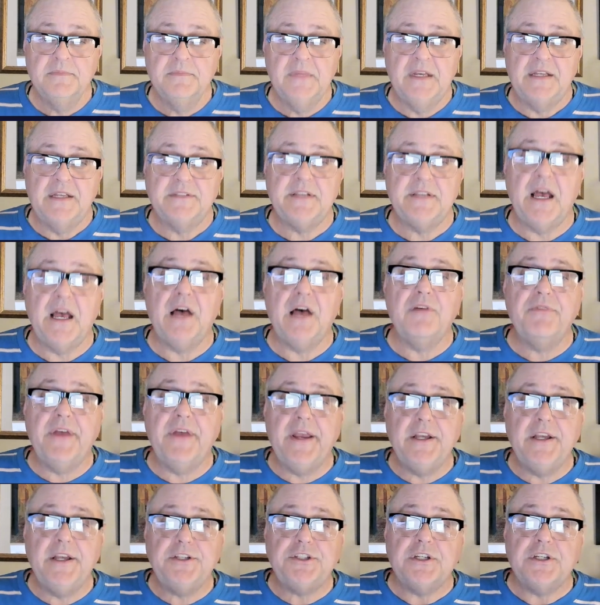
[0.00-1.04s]

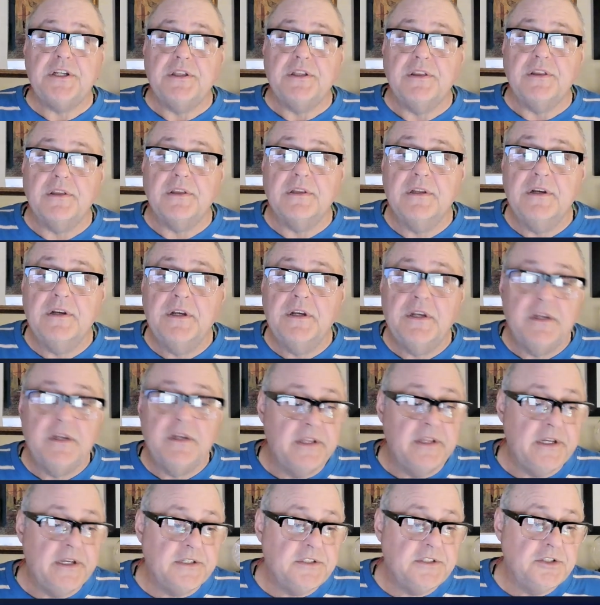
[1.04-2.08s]
Salvation,
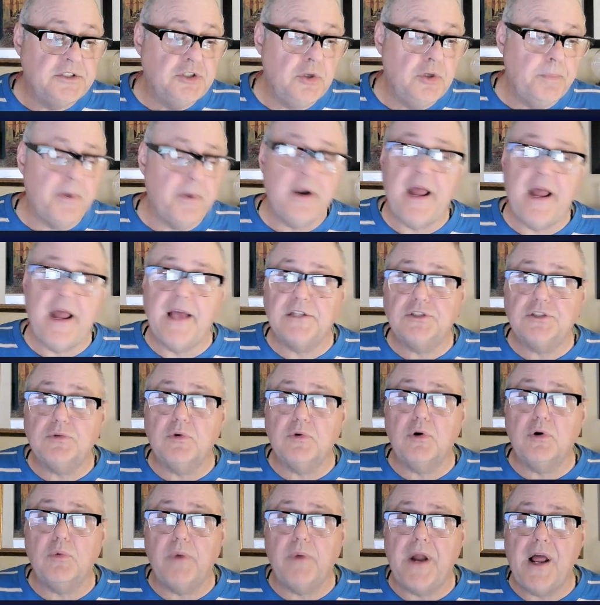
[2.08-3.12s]
this
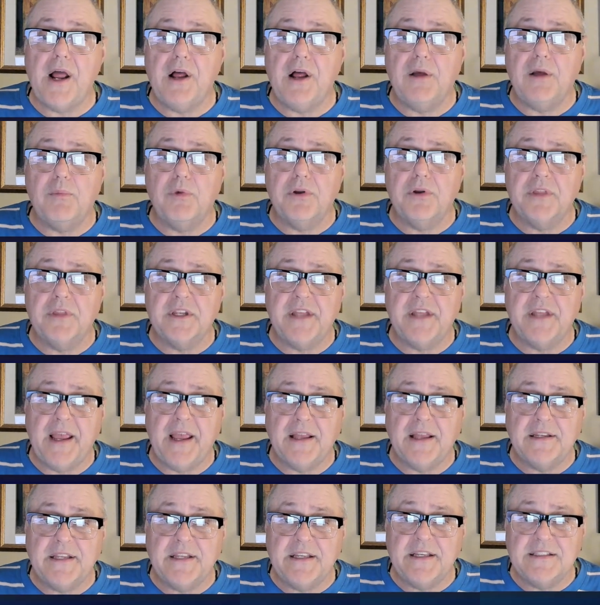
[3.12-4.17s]
supernatural realm where the
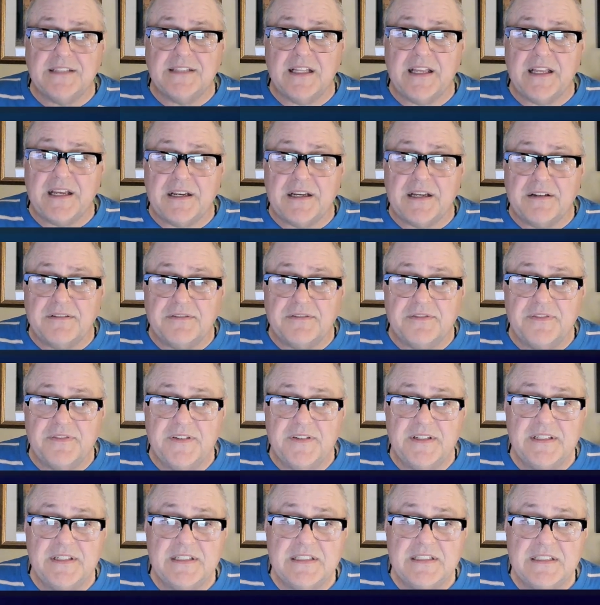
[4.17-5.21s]
deities live.
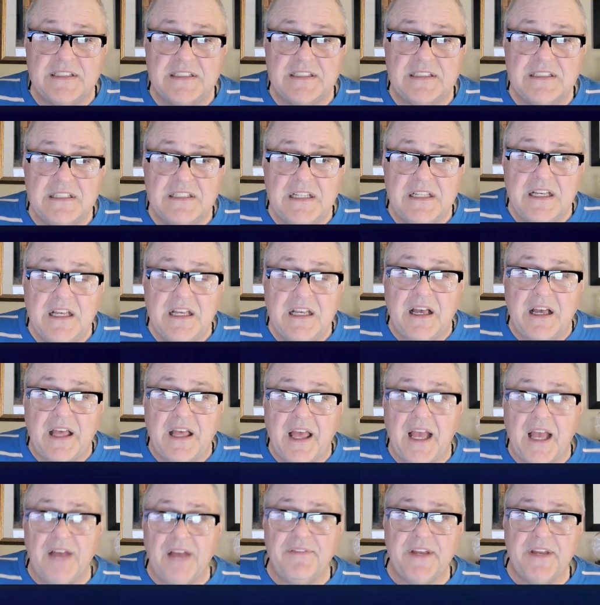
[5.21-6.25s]

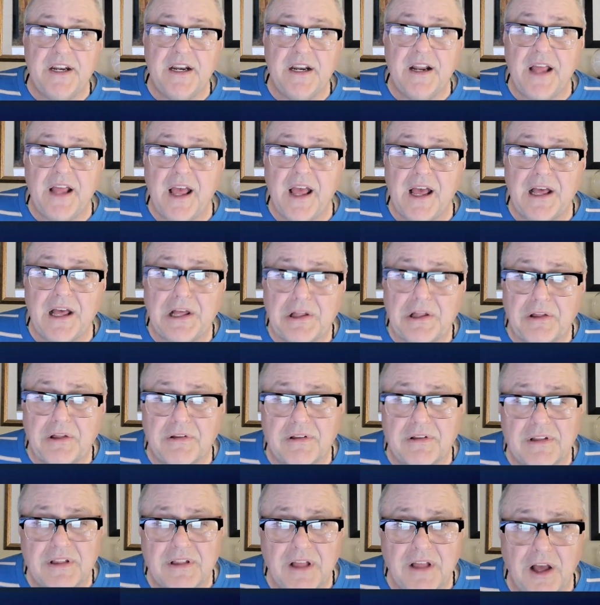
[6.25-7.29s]
Heaven and
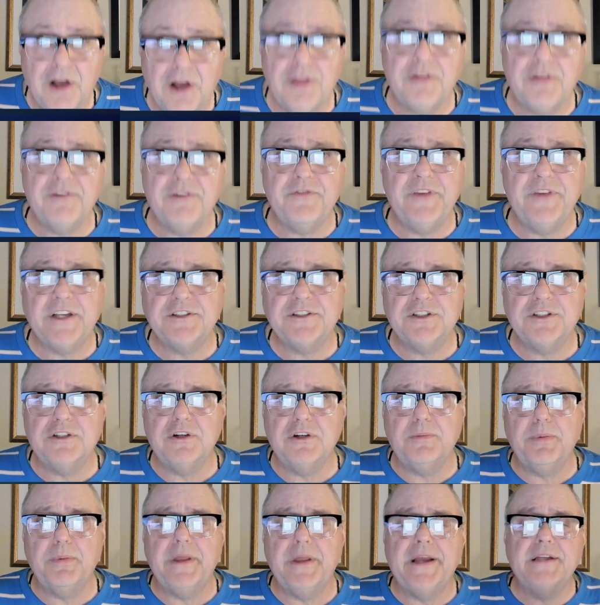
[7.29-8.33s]
hell, other
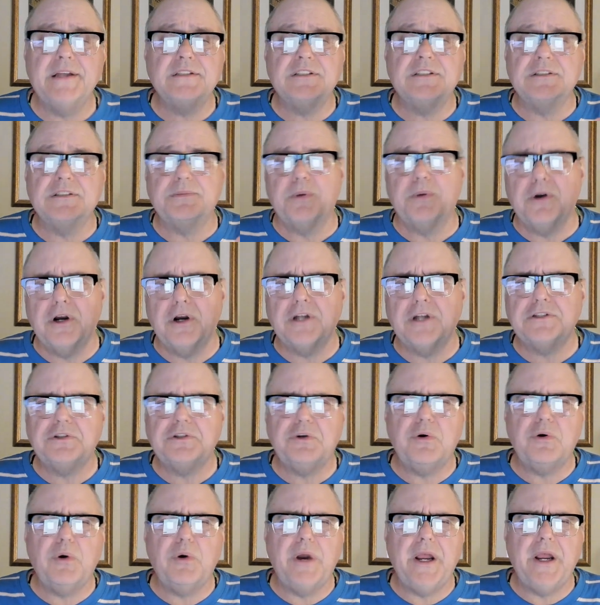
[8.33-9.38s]
fictional places,
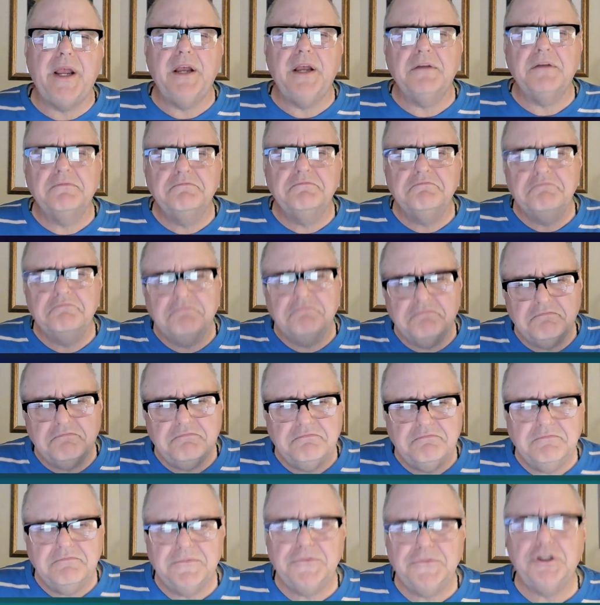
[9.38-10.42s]
purgatory.
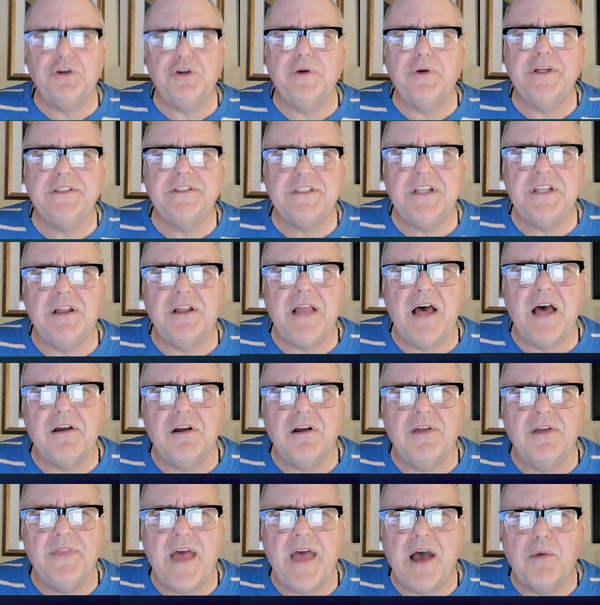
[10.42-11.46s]
Jury's still out
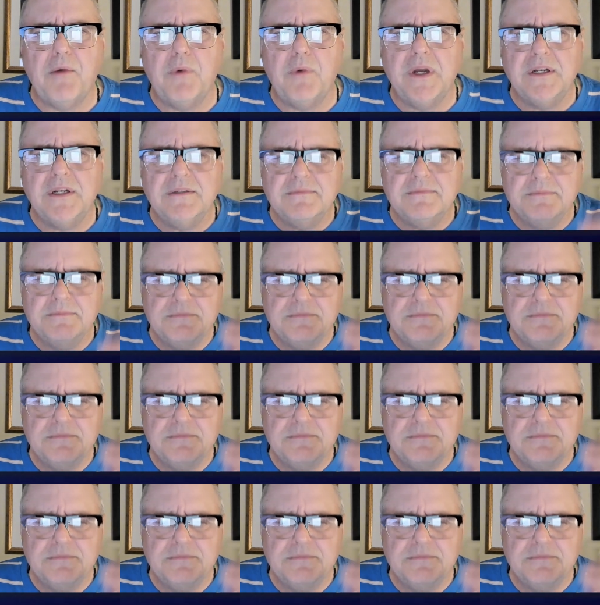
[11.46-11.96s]
on that one.